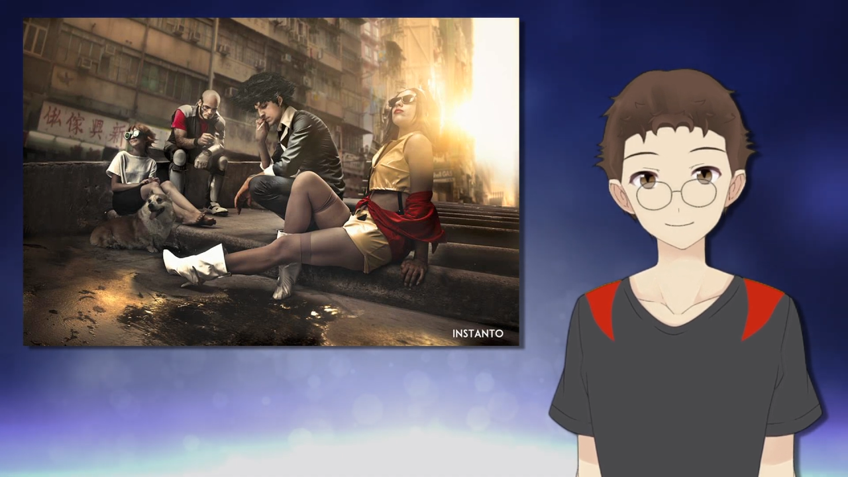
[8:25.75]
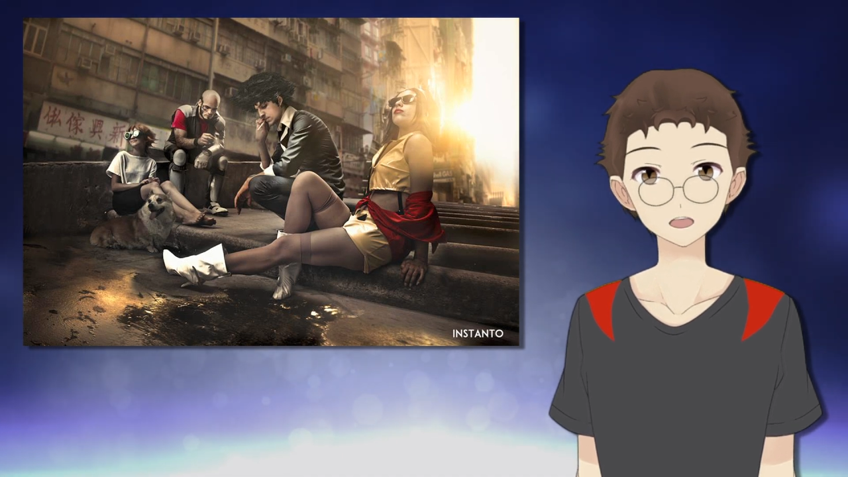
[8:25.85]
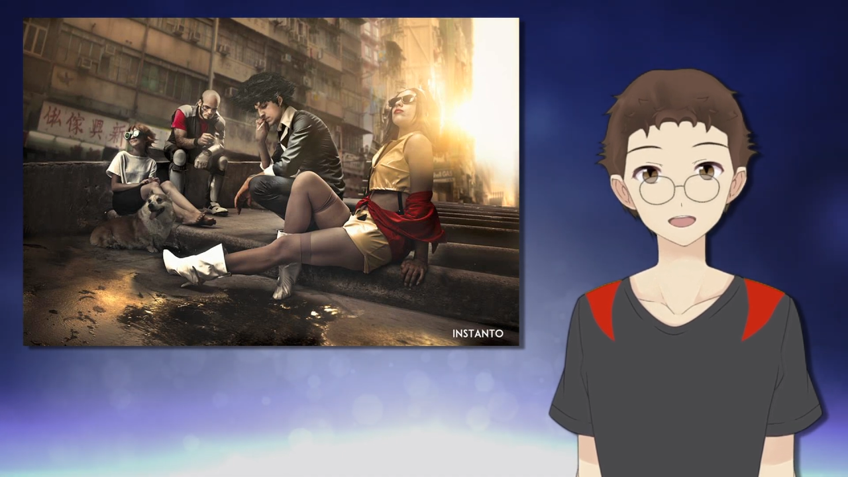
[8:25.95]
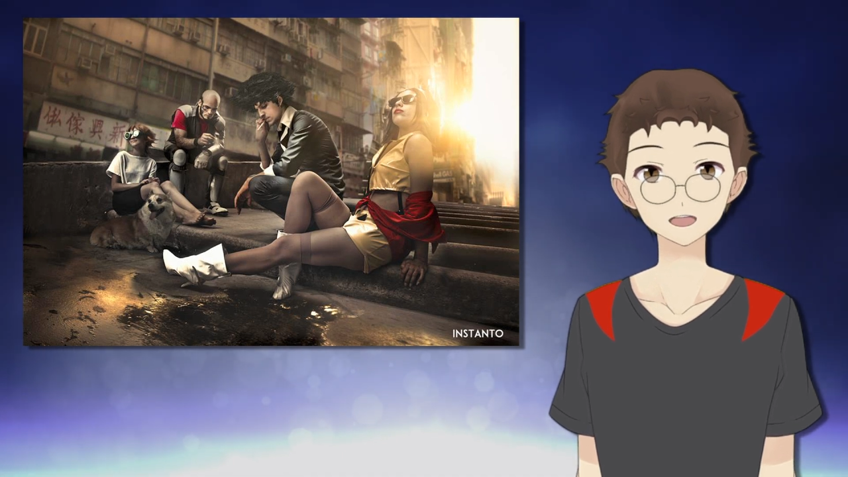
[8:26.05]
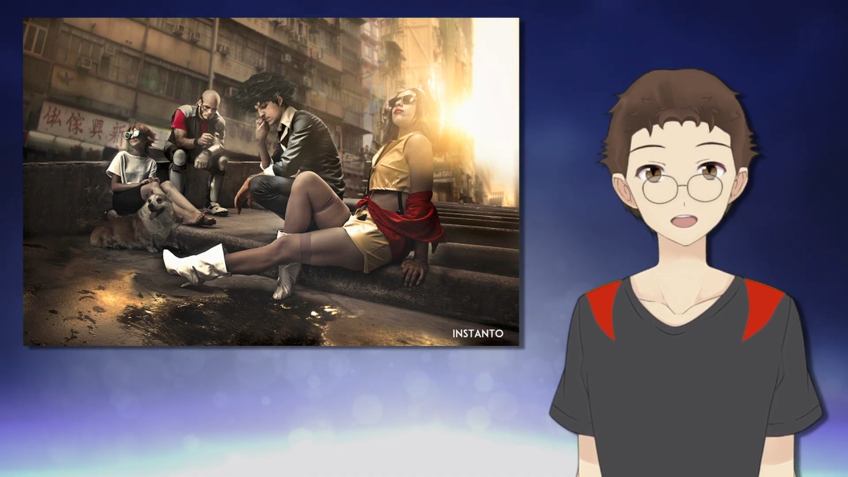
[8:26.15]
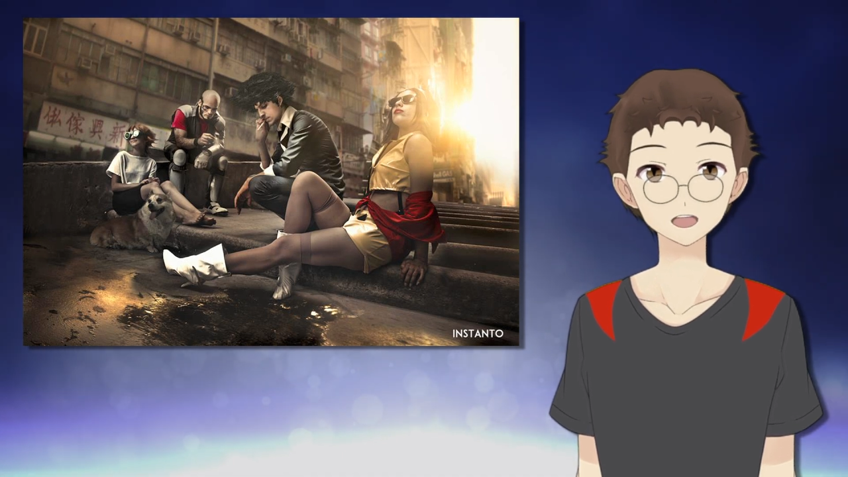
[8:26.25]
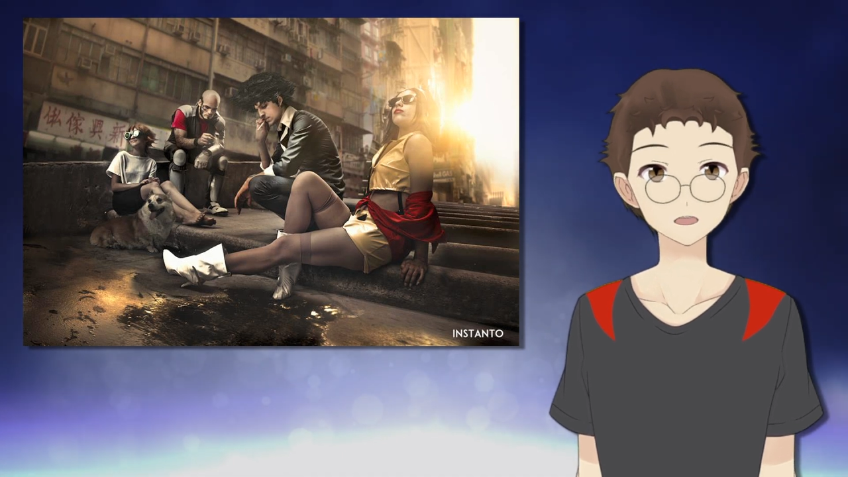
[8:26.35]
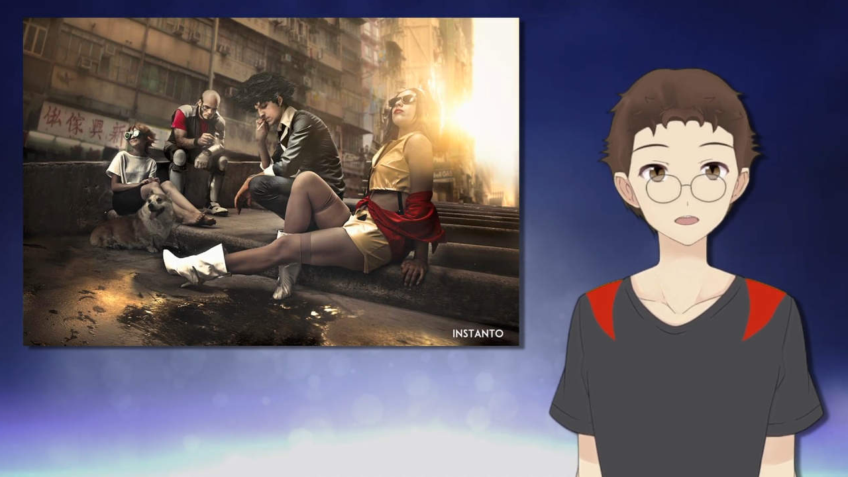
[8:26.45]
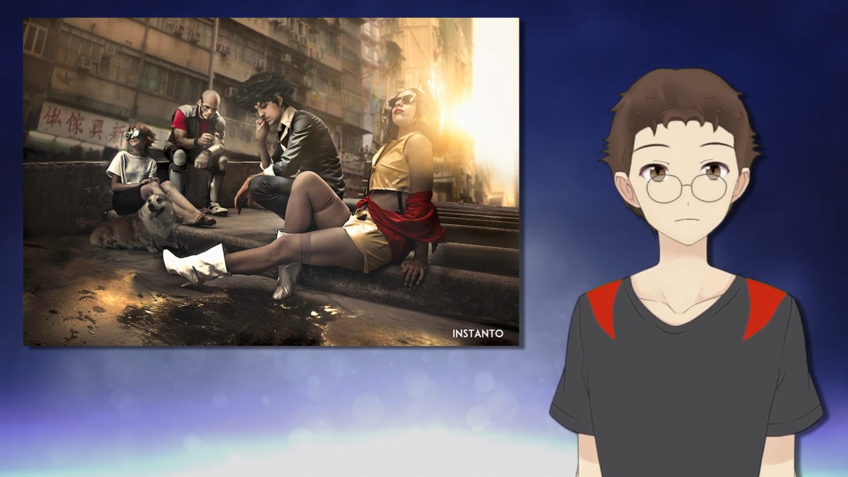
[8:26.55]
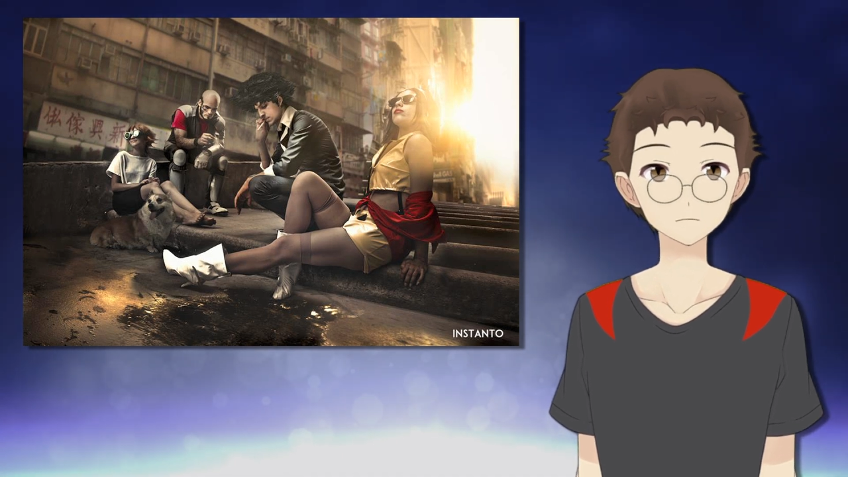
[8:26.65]
If a
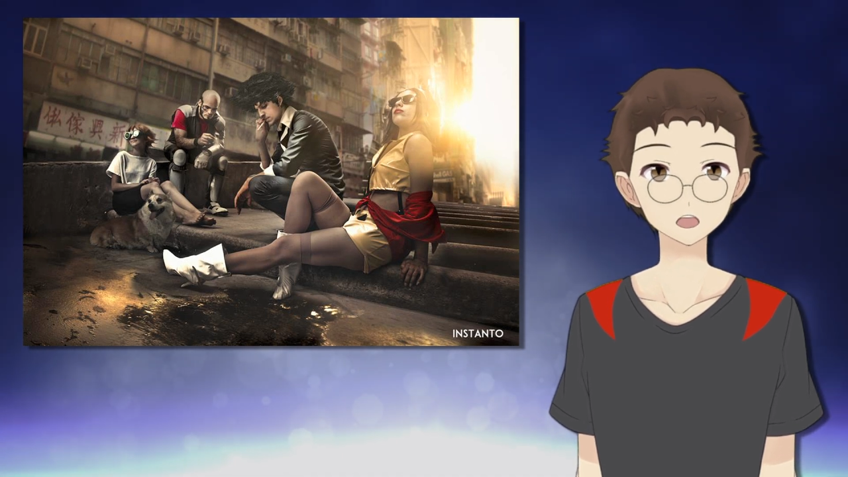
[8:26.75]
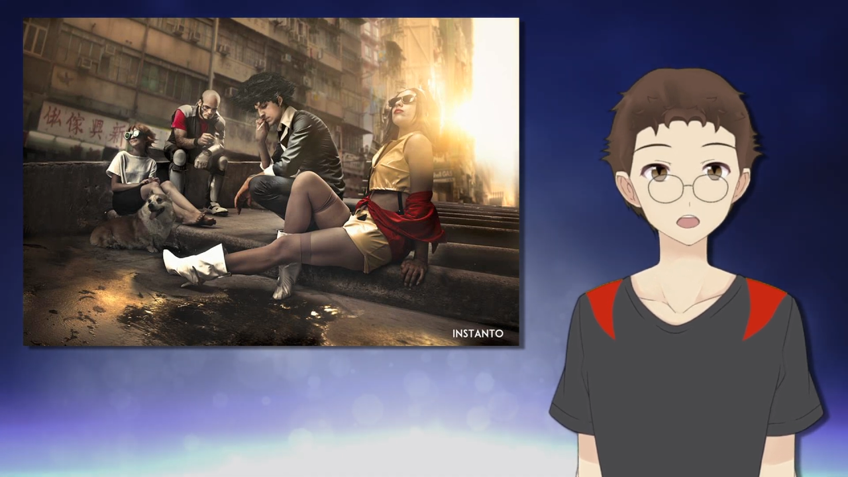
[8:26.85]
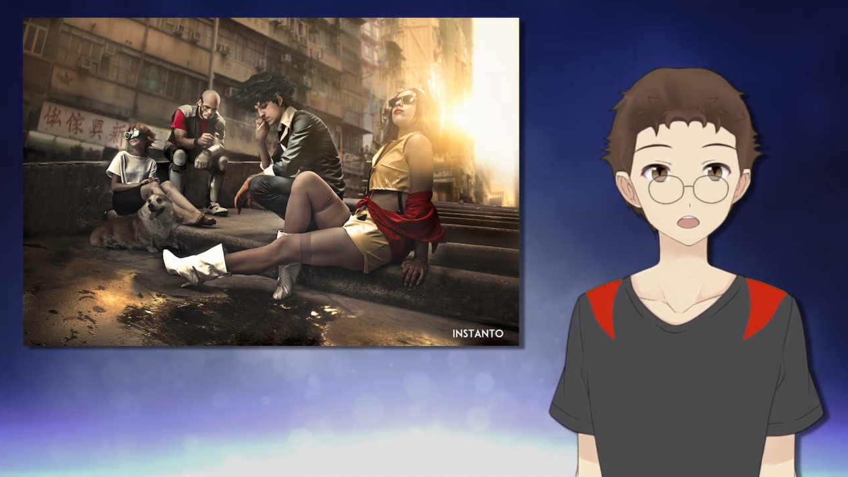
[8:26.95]
live-action Cowboy